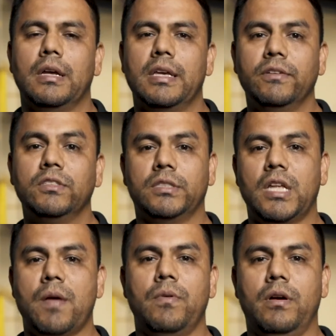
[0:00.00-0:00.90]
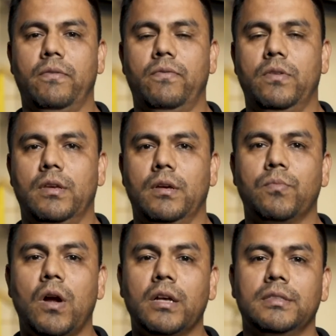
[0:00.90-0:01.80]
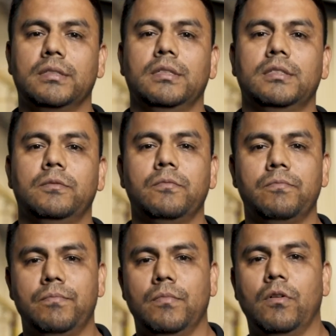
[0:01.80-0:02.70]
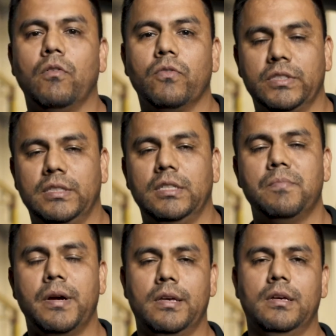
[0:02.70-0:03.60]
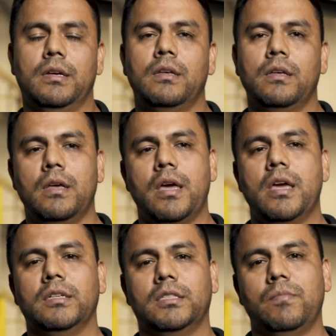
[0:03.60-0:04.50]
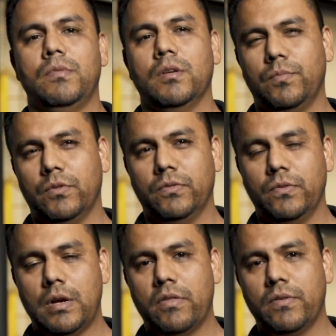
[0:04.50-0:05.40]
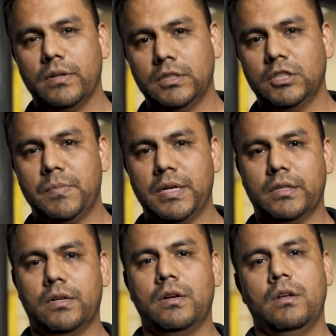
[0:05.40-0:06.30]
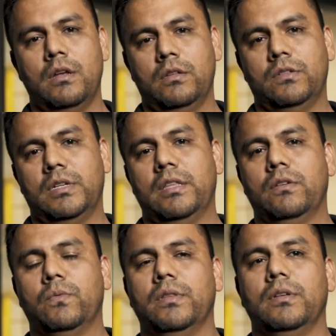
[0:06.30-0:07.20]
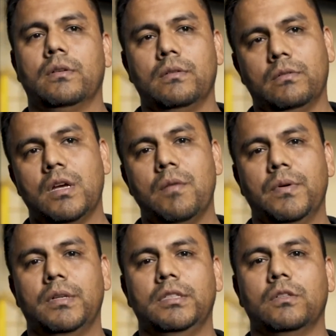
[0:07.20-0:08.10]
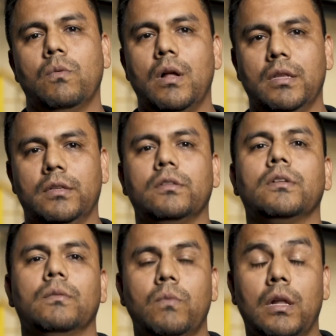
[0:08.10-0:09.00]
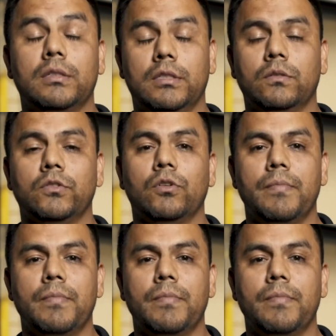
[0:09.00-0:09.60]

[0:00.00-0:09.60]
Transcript: Each step of the process is overseen by a ASME approved authorized inspector, together with the company's quality control